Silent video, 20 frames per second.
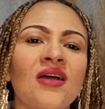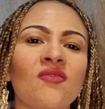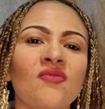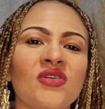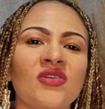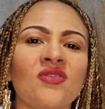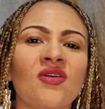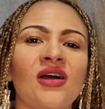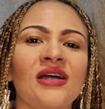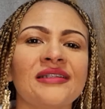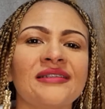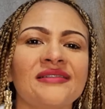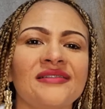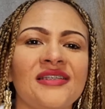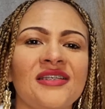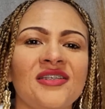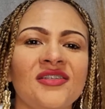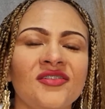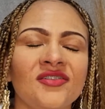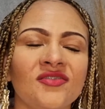where God
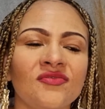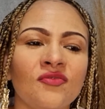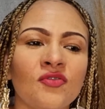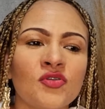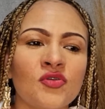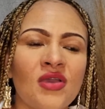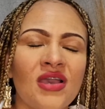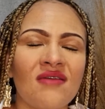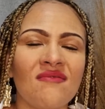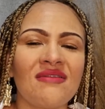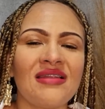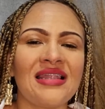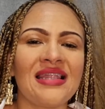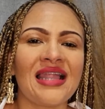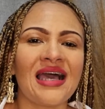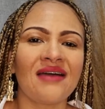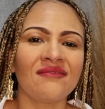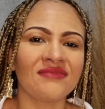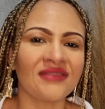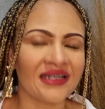says, for you have
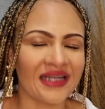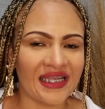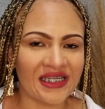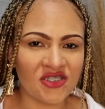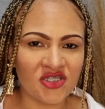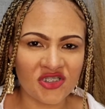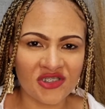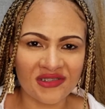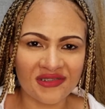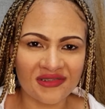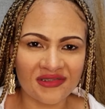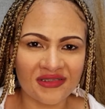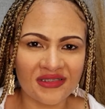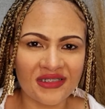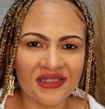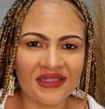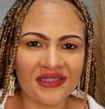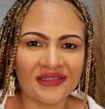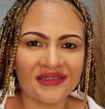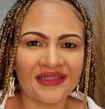loved
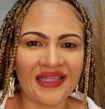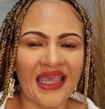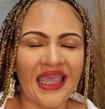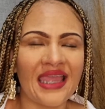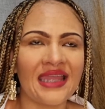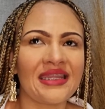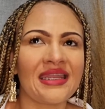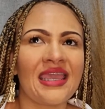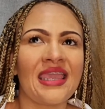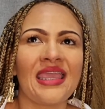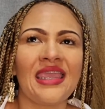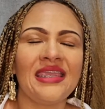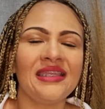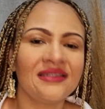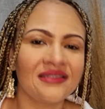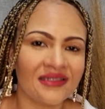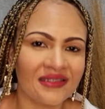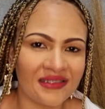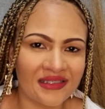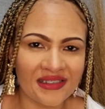righteousness and
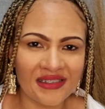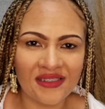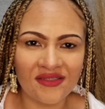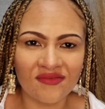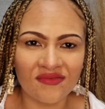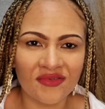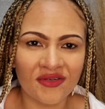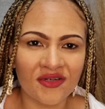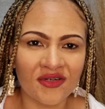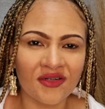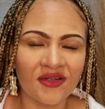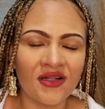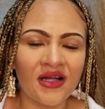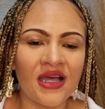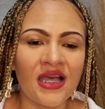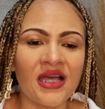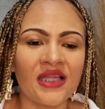hated evil,